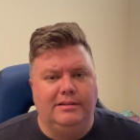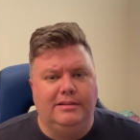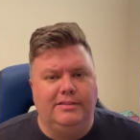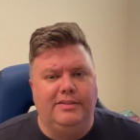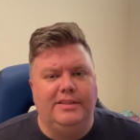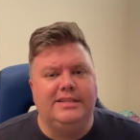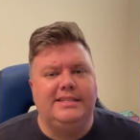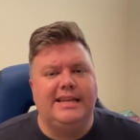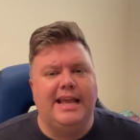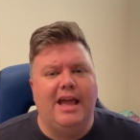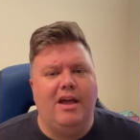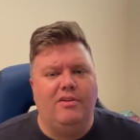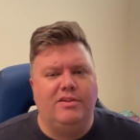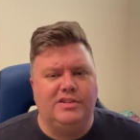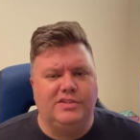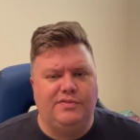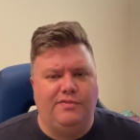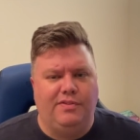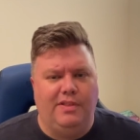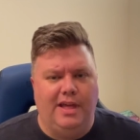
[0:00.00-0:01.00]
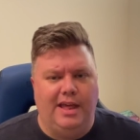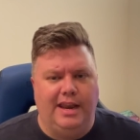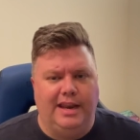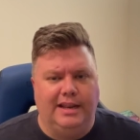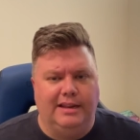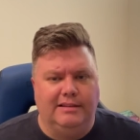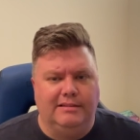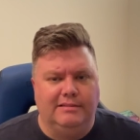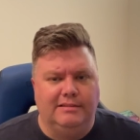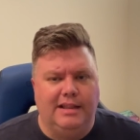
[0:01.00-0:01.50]
The town is
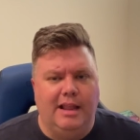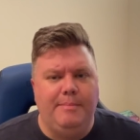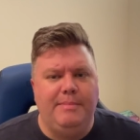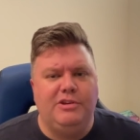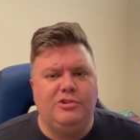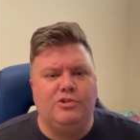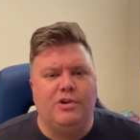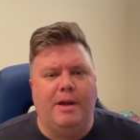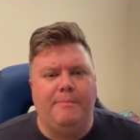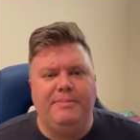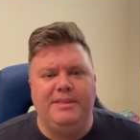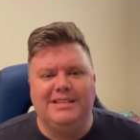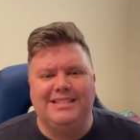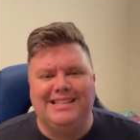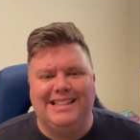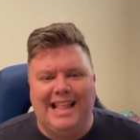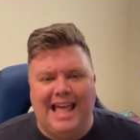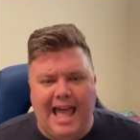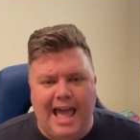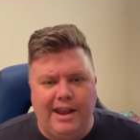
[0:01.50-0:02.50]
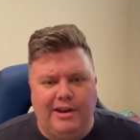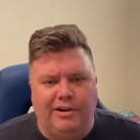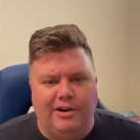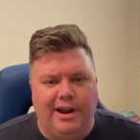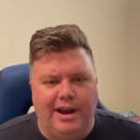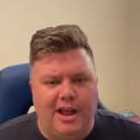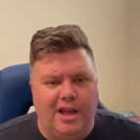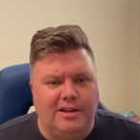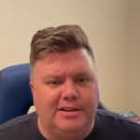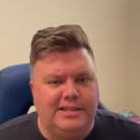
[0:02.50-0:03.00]
flooding. Let me drop this ladder
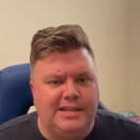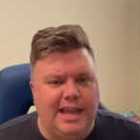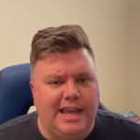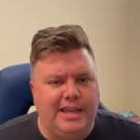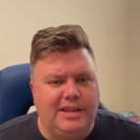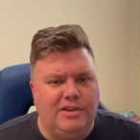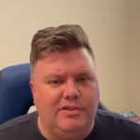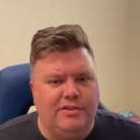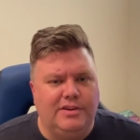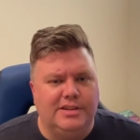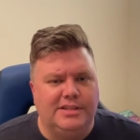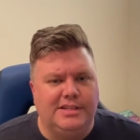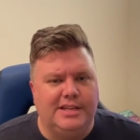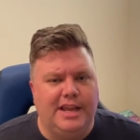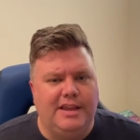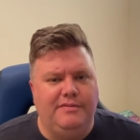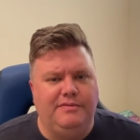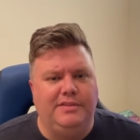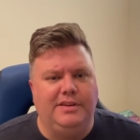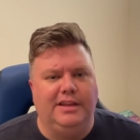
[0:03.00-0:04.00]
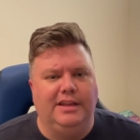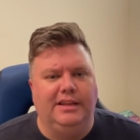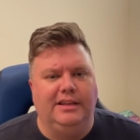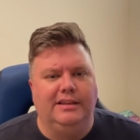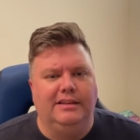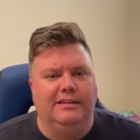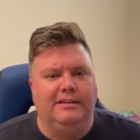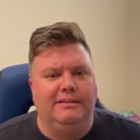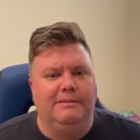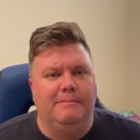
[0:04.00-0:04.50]
and I'll take you to safety.
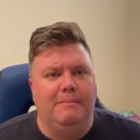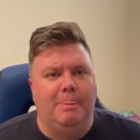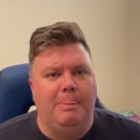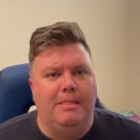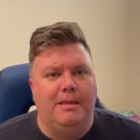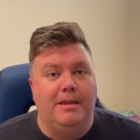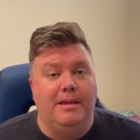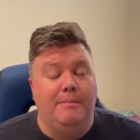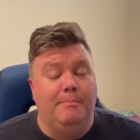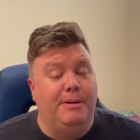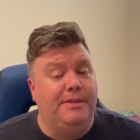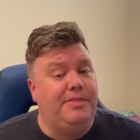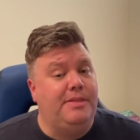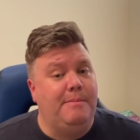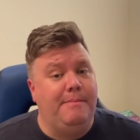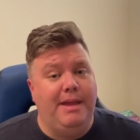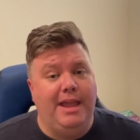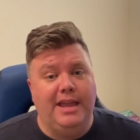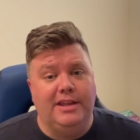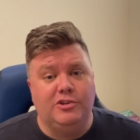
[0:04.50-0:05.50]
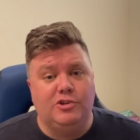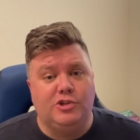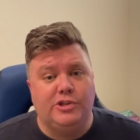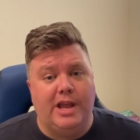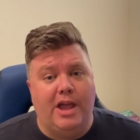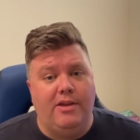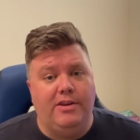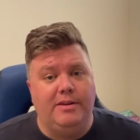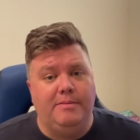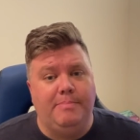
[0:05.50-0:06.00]
But the man
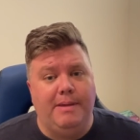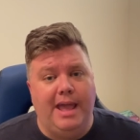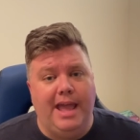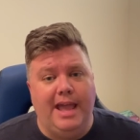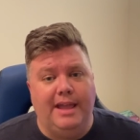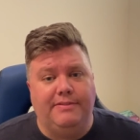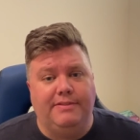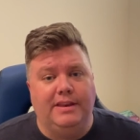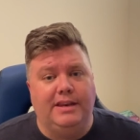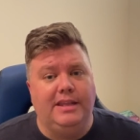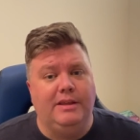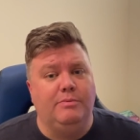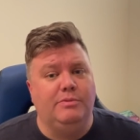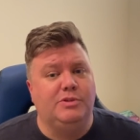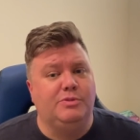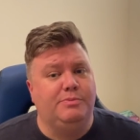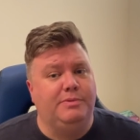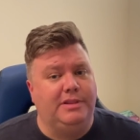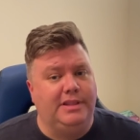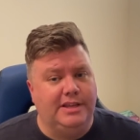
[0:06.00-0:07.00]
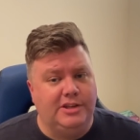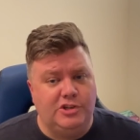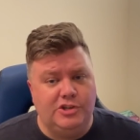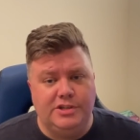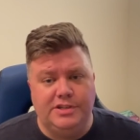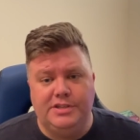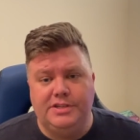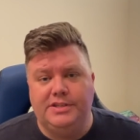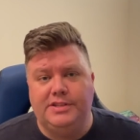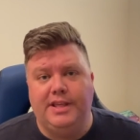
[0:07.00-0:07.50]
shouted back that he was
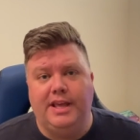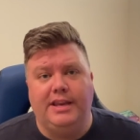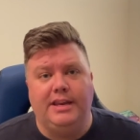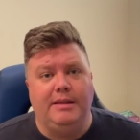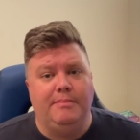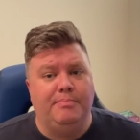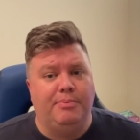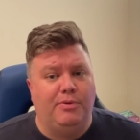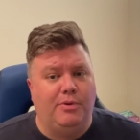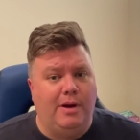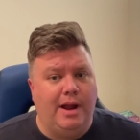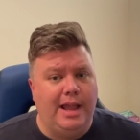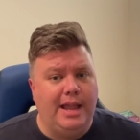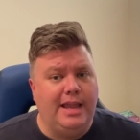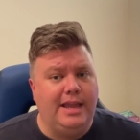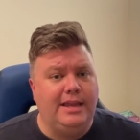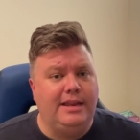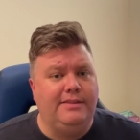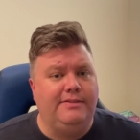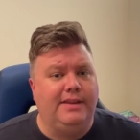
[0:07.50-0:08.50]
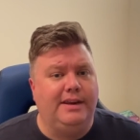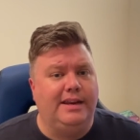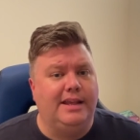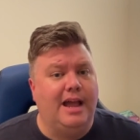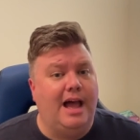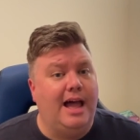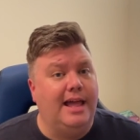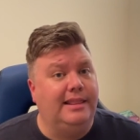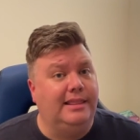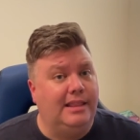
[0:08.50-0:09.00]
religious, that he prayed, that
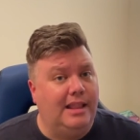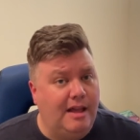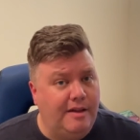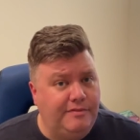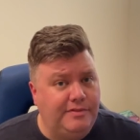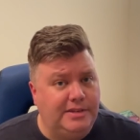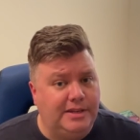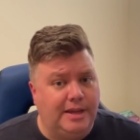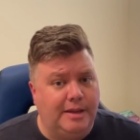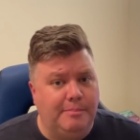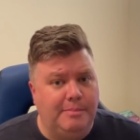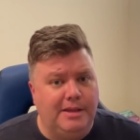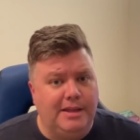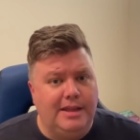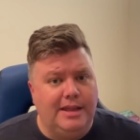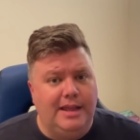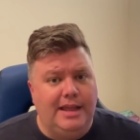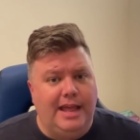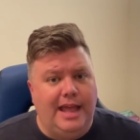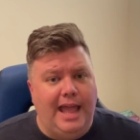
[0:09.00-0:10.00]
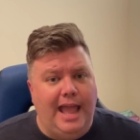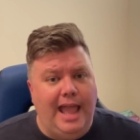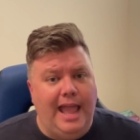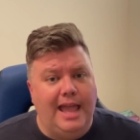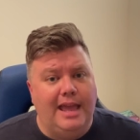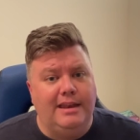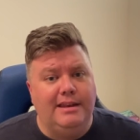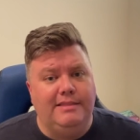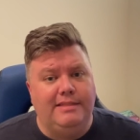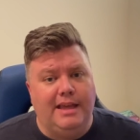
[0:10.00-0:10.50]
God loved him,
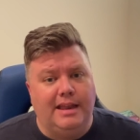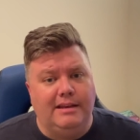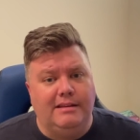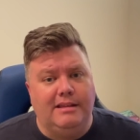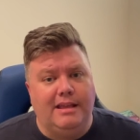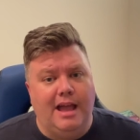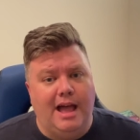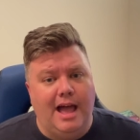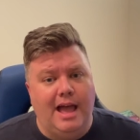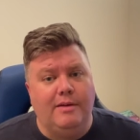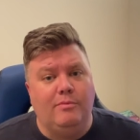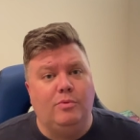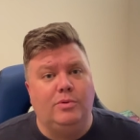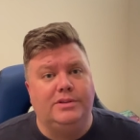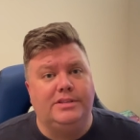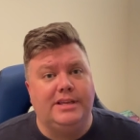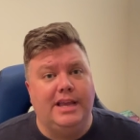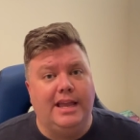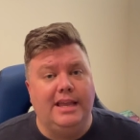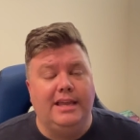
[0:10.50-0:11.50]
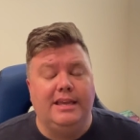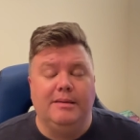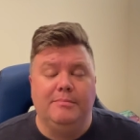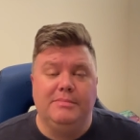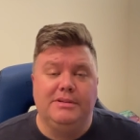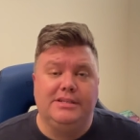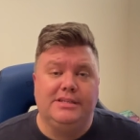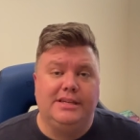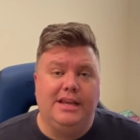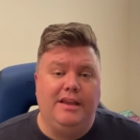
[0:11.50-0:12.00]
and that God will take him
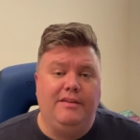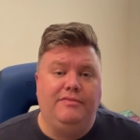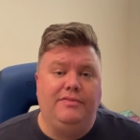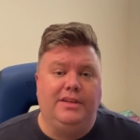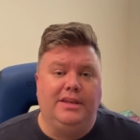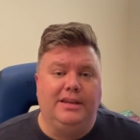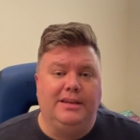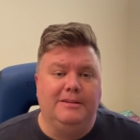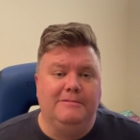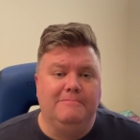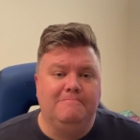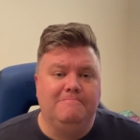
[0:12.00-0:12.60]
to safety.